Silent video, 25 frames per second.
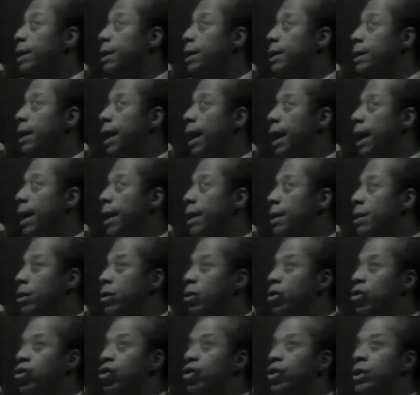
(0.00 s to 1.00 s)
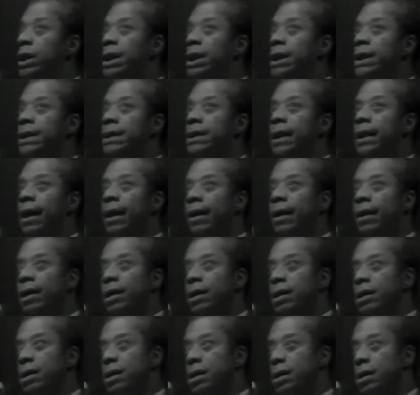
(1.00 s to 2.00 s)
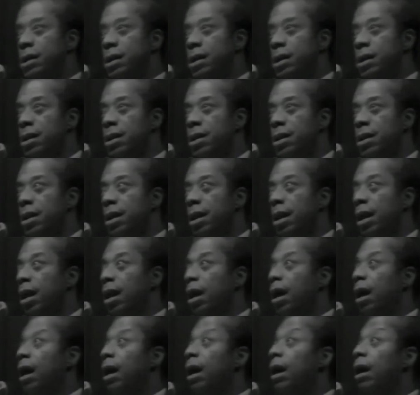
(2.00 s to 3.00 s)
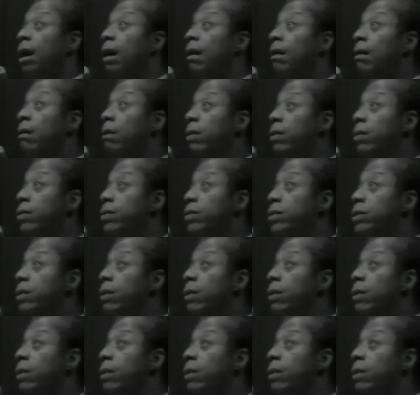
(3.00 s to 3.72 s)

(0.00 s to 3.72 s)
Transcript: says or she says, knows